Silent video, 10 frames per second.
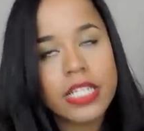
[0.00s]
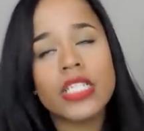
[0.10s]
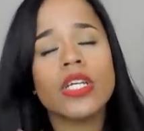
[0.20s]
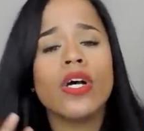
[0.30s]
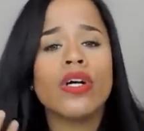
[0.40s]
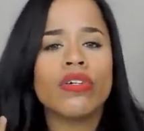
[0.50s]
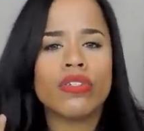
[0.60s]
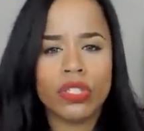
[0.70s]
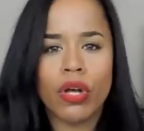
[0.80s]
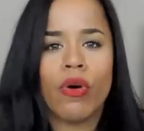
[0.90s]
It's
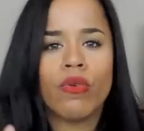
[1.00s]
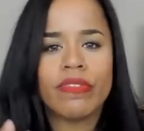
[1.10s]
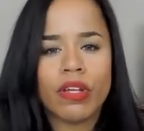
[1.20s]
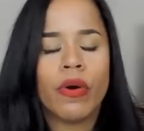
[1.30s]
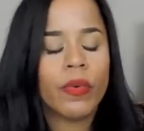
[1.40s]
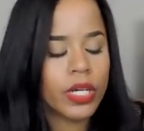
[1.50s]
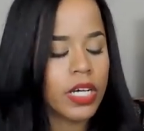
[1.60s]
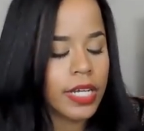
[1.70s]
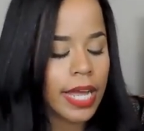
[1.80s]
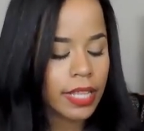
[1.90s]
so so
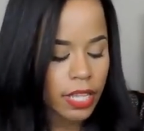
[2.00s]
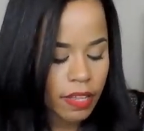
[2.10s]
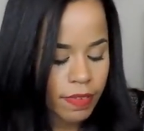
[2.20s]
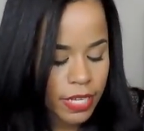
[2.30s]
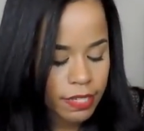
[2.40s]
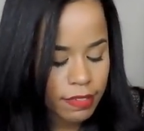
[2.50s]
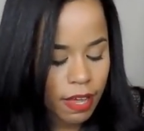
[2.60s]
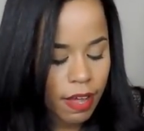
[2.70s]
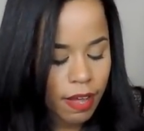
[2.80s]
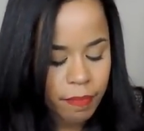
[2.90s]
good i love it
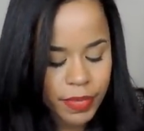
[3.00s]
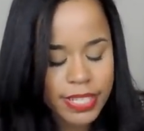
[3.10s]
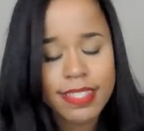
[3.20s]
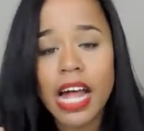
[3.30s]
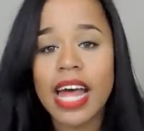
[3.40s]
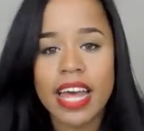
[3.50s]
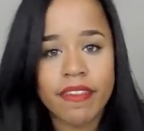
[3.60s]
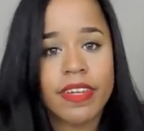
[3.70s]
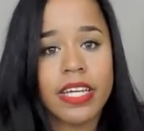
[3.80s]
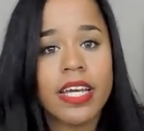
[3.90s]
um, it's not
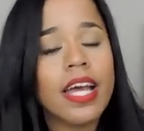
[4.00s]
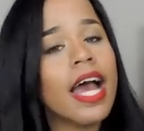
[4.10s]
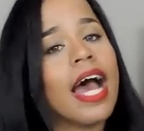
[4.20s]
heavy